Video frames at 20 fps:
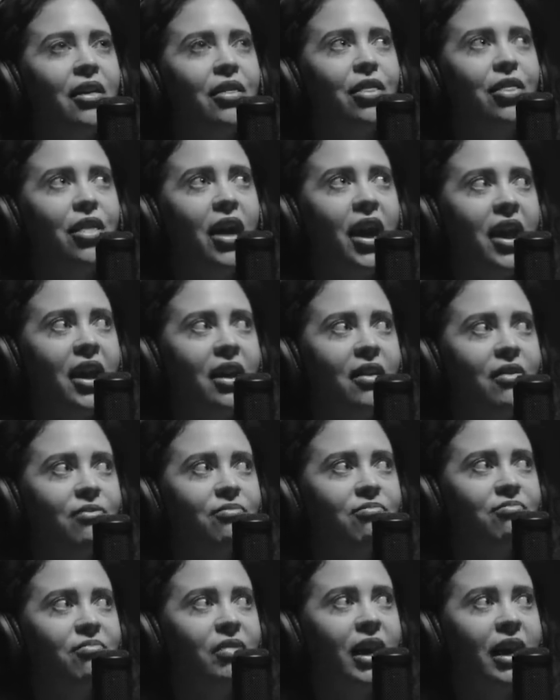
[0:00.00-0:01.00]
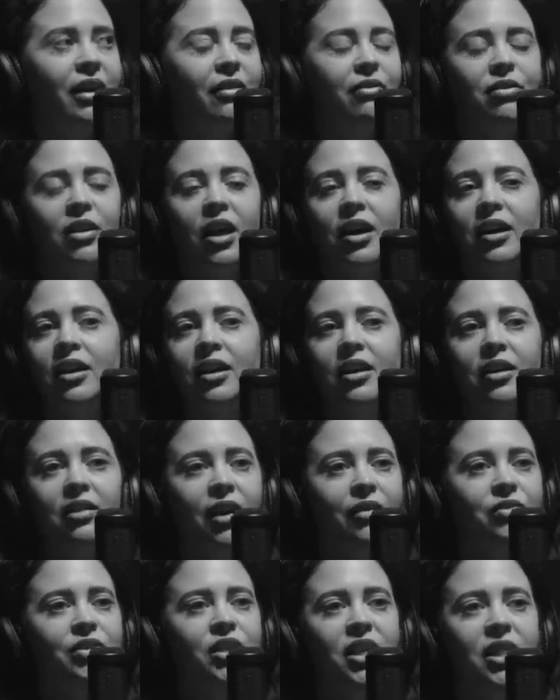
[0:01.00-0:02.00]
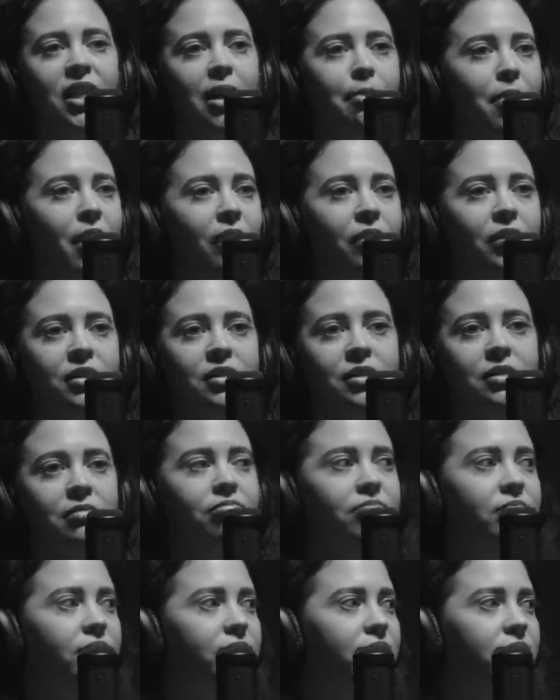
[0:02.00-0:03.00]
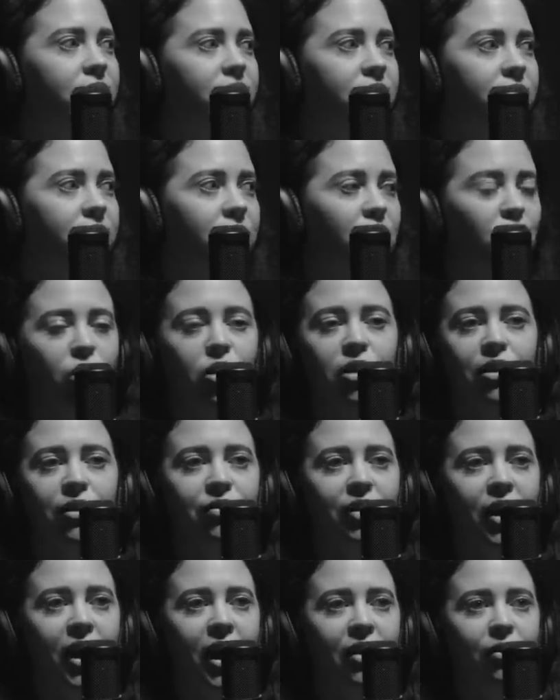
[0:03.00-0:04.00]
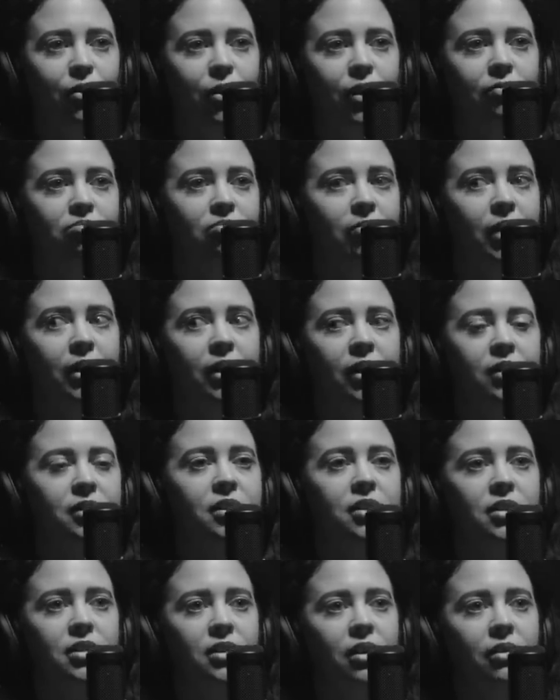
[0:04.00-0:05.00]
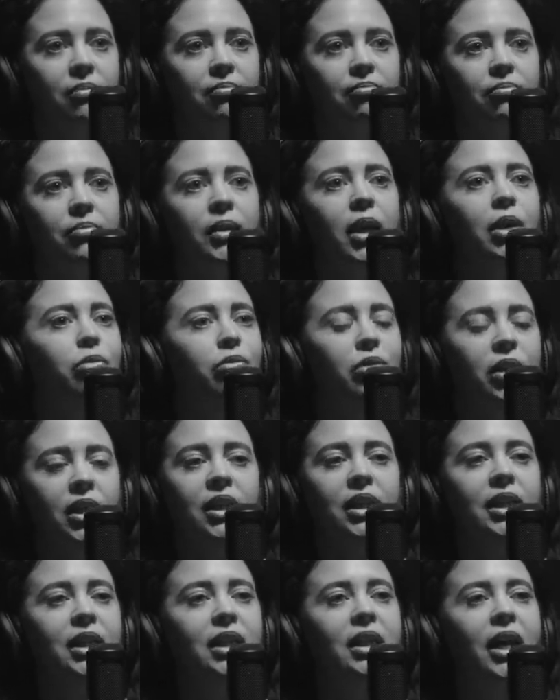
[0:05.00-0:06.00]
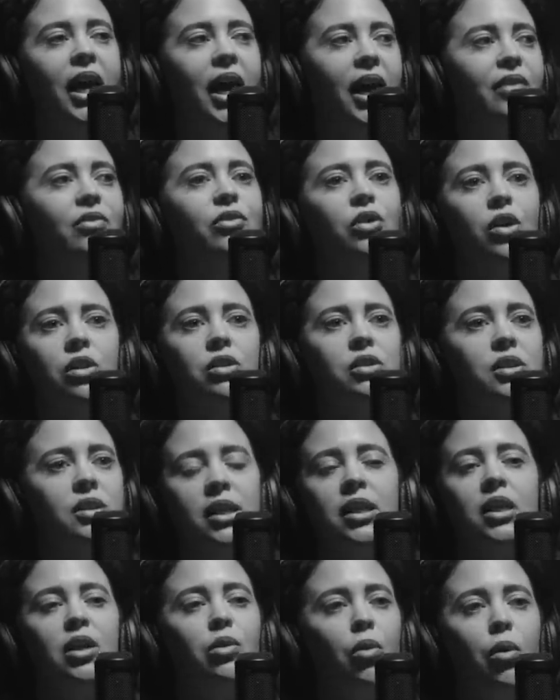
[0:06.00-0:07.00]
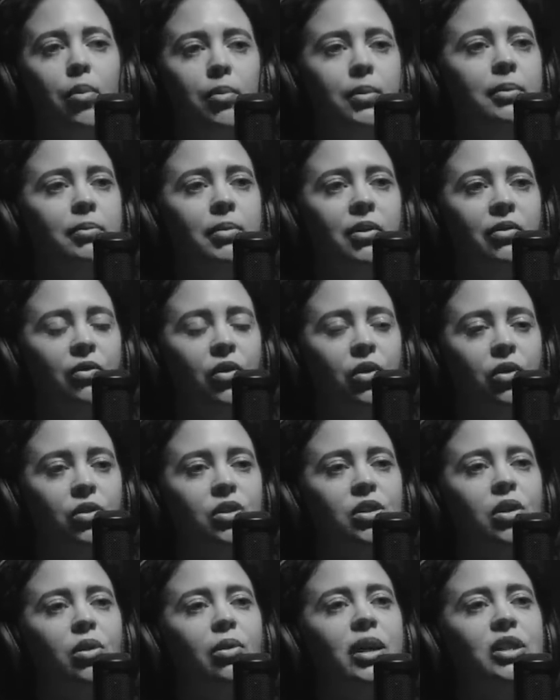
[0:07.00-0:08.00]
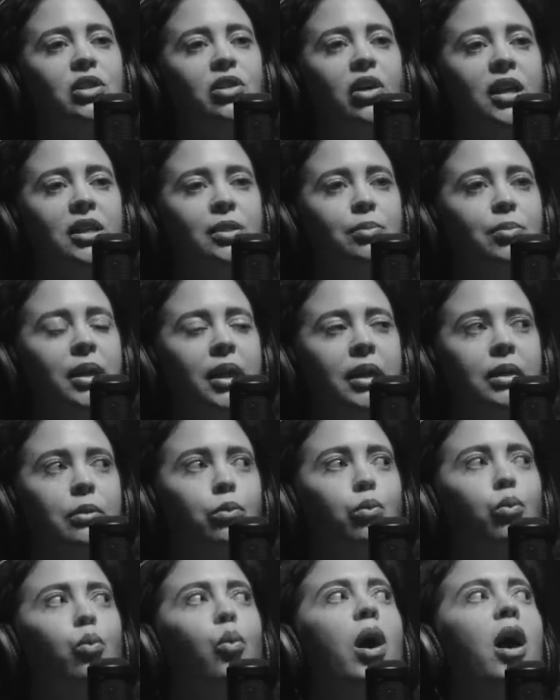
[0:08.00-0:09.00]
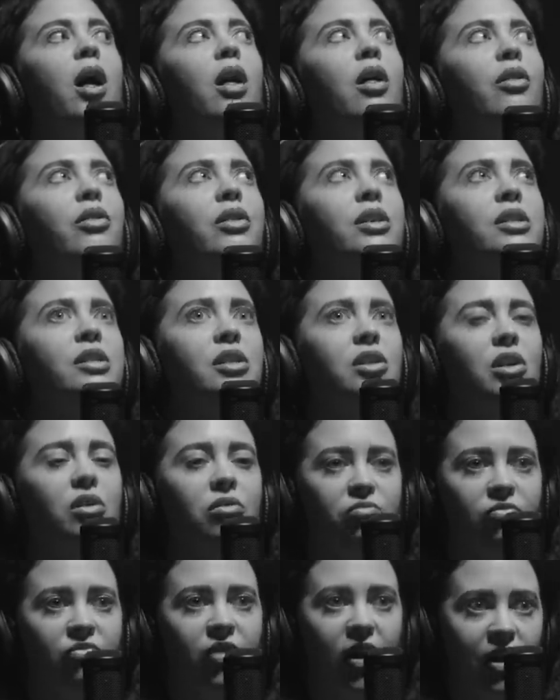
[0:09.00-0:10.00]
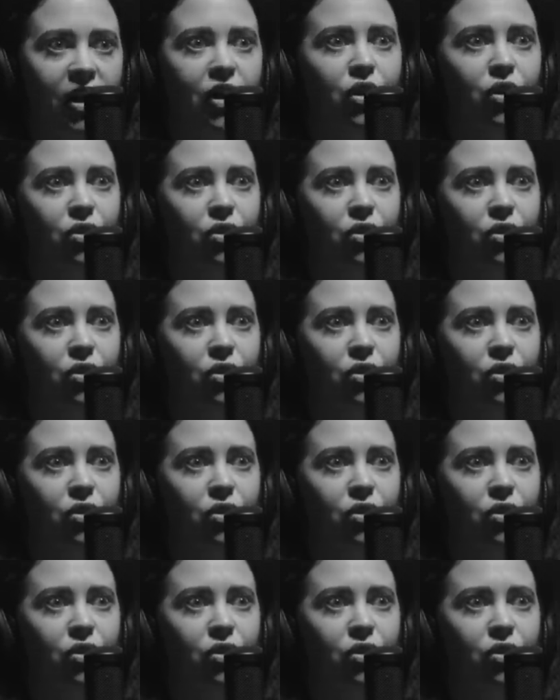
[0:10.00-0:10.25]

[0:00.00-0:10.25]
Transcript: they if lucky they've seen their mother's daughter if they have one and their sister they really have not seen a woman before so i tried to be like well this is very